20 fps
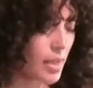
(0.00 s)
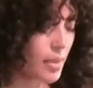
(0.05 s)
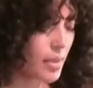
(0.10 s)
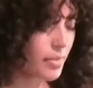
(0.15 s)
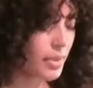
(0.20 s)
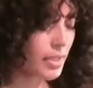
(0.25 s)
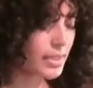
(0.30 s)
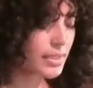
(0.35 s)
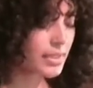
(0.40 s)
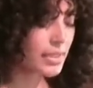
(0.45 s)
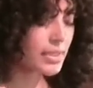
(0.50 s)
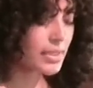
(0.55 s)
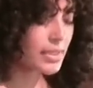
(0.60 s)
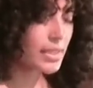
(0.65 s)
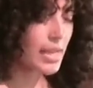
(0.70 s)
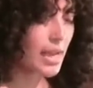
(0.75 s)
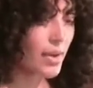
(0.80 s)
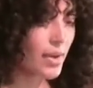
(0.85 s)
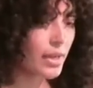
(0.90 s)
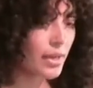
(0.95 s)
because this is
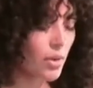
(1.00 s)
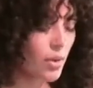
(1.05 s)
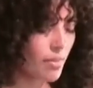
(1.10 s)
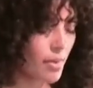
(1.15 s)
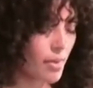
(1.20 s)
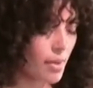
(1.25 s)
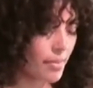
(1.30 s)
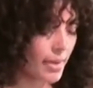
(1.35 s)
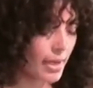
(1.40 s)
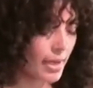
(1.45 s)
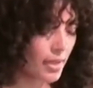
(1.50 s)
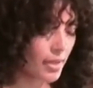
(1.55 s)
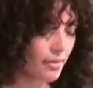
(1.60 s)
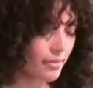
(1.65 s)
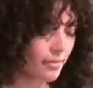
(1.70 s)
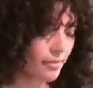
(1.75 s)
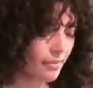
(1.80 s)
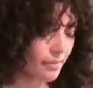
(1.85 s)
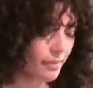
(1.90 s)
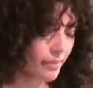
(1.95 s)
how I go about my
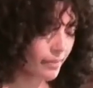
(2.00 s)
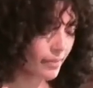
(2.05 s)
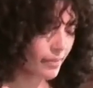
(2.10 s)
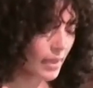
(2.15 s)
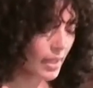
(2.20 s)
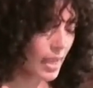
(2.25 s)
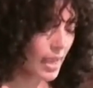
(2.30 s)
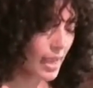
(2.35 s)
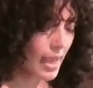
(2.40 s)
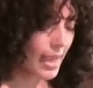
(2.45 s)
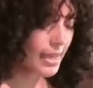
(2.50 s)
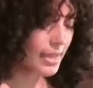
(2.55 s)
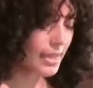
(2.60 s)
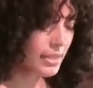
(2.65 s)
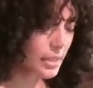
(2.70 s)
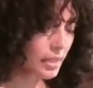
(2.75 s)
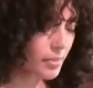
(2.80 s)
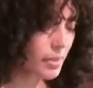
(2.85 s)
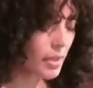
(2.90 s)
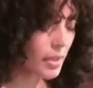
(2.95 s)
life. And it
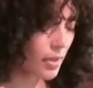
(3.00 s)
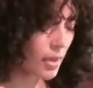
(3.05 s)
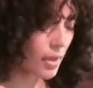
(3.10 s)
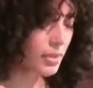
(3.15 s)
took me a long